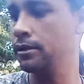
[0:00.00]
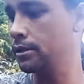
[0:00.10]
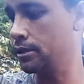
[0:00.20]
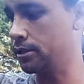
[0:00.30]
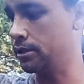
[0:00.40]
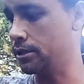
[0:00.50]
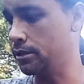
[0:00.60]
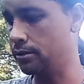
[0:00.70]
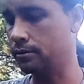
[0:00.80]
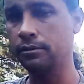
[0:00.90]
Cut you
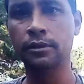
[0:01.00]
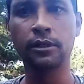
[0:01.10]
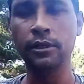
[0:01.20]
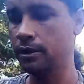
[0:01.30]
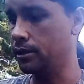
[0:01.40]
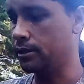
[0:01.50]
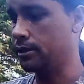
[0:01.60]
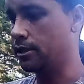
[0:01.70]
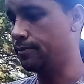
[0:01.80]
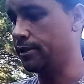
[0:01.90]
another
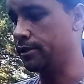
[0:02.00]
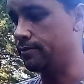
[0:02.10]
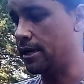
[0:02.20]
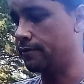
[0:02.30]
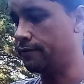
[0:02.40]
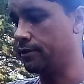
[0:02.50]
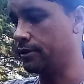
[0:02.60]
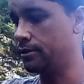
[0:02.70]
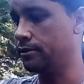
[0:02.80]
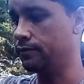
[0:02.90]
piece, about a
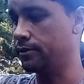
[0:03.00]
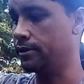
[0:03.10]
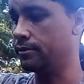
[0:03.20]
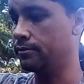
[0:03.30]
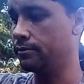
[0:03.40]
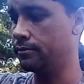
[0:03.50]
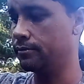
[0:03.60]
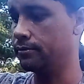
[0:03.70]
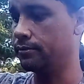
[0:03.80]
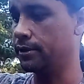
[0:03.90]
foot, 2 foot,
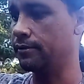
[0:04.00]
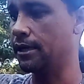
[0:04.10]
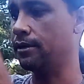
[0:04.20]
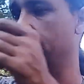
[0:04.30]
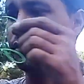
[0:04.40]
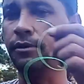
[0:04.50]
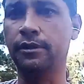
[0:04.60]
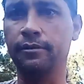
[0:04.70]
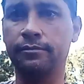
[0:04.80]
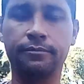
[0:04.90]
never how long you
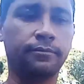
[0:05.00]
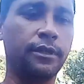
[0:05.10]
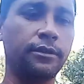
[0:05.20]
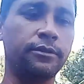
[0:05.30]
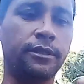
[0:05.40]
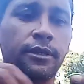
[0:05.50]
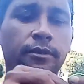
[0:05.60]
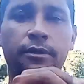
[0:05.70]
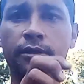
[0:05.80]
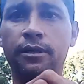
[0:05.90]
want it. I usually cut
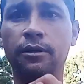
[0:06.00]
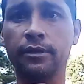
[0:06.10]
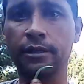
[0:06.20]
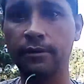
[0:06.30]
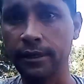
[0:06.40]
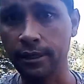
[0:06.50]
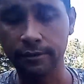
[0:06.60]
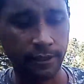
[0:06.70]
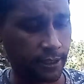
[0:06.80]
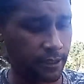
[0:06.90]
them a little longer that way, I can
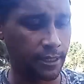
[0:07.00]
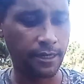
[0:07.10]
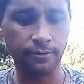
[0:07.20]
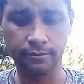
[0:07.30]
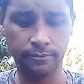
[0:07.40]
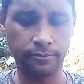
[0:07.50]
always cut it down.